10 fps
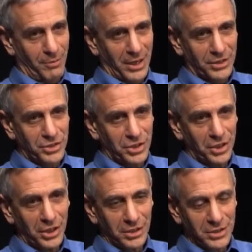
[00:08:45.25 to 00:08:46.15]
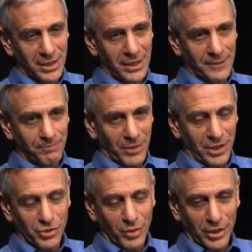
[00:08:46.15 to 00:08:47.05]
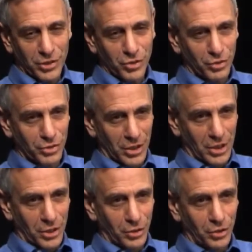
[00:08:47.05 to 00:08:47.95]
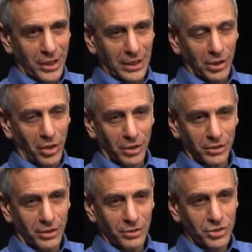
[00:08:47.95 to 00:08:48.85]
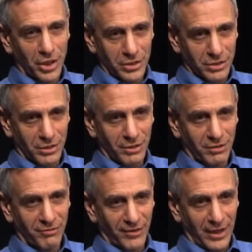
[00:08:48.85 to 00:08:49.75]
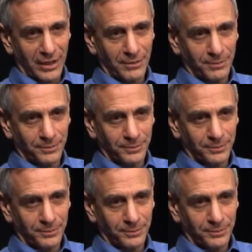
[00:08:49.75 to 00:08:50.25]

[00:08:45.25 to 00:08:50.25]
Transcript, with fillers: Palestinians and Israeli Jews could get along just fine.